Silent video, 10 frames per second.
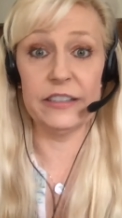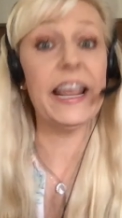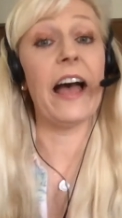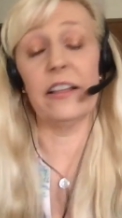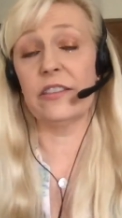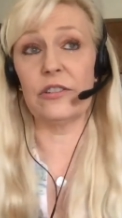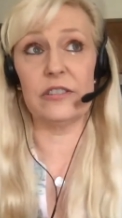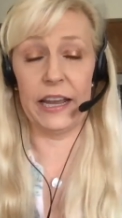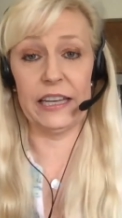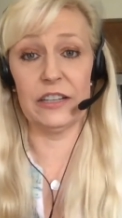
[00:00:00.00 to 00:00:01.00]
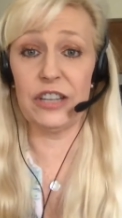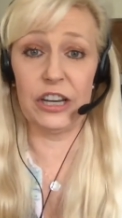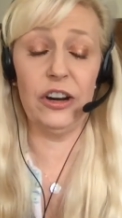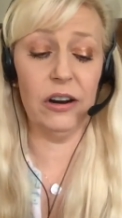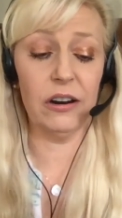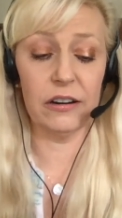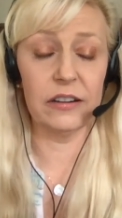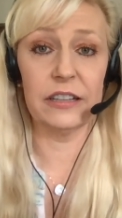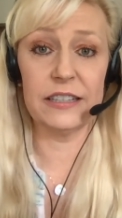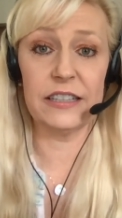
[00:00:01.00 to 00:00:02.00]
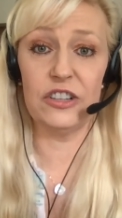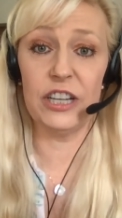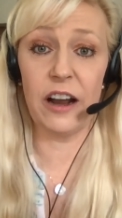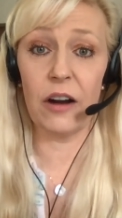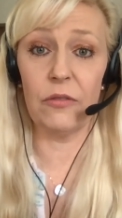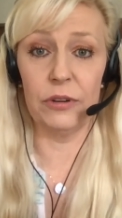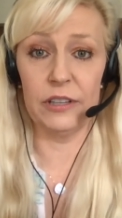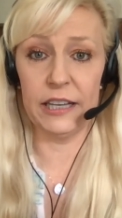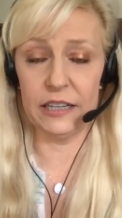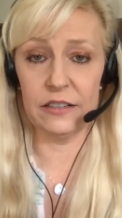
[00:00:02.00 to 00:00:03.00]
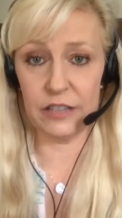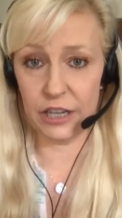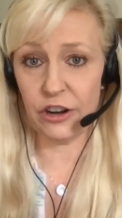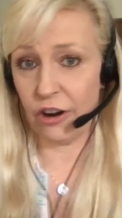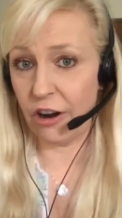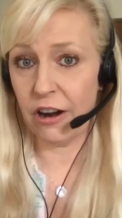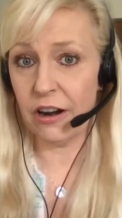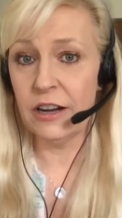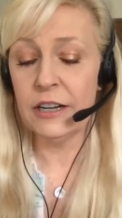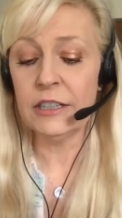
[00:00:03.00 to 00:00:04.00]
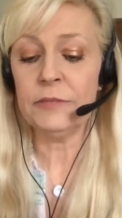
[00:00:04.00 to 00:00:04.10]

And yeah, they're saying insecure. I said she got really insecure.